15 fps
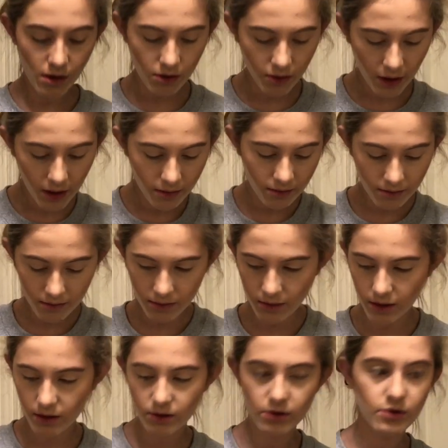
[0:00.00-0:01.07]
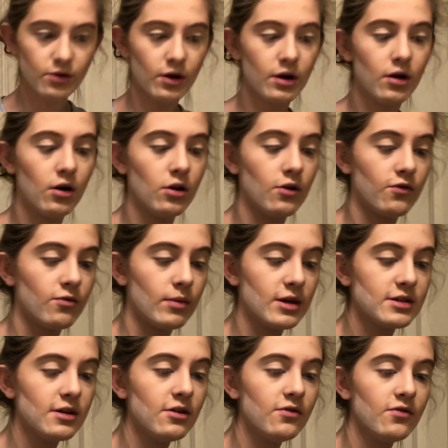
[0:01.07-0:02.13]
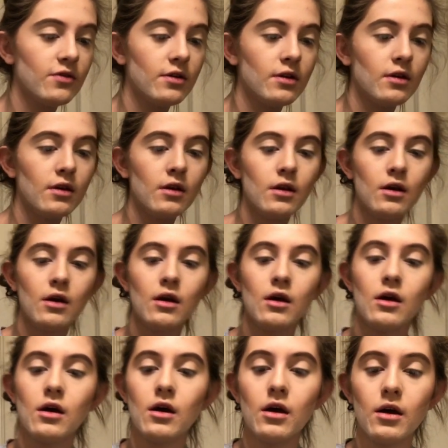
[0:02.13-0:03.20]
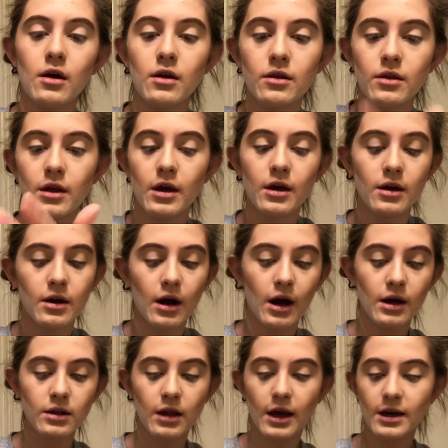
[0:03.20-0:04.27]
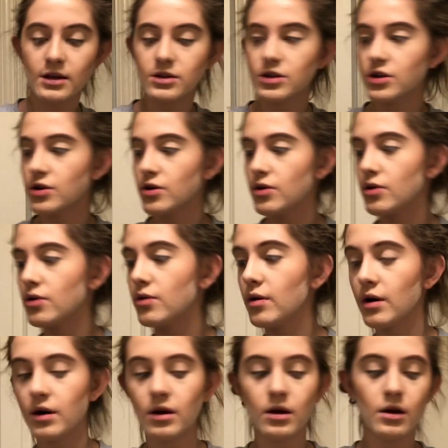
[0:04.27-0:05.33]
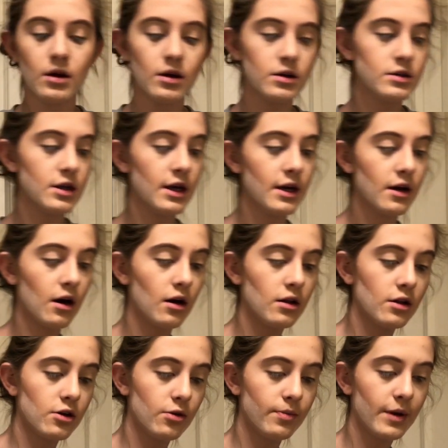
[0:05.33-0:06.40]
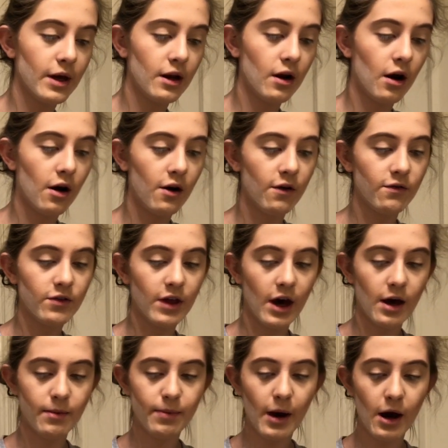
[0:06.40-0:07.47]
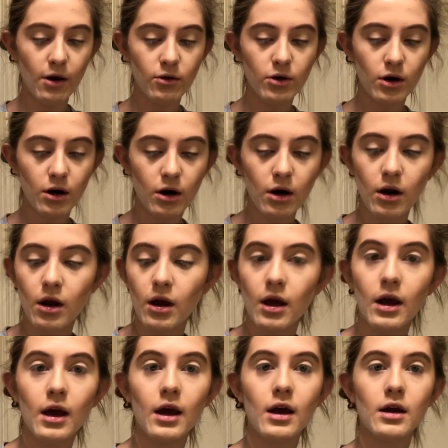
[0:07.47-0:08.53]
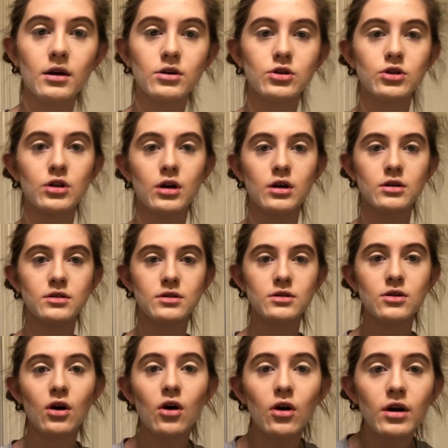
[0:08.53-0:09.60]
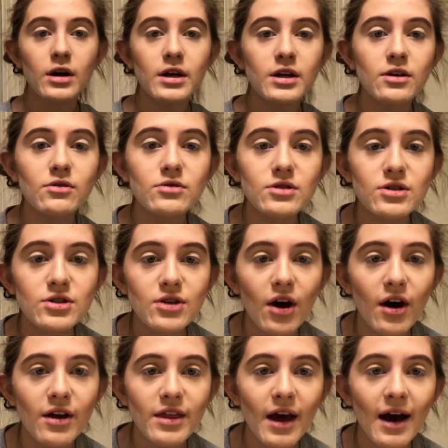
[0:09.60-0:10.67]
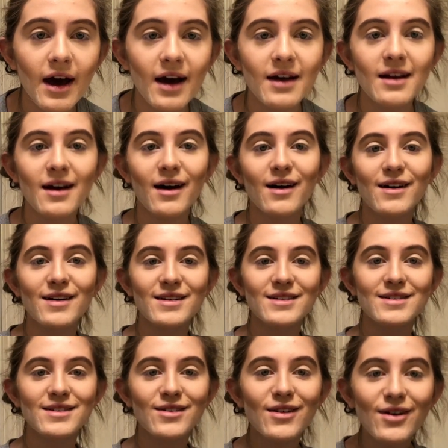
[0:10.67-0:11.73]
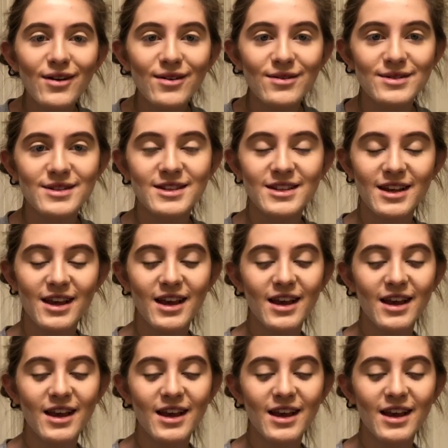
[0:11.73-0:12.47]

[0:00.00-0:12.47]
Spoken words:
Okay, I just got it all over myself. And then I like to take a little bit of that powder and just, sorry, you just saw that. Ugh, gross.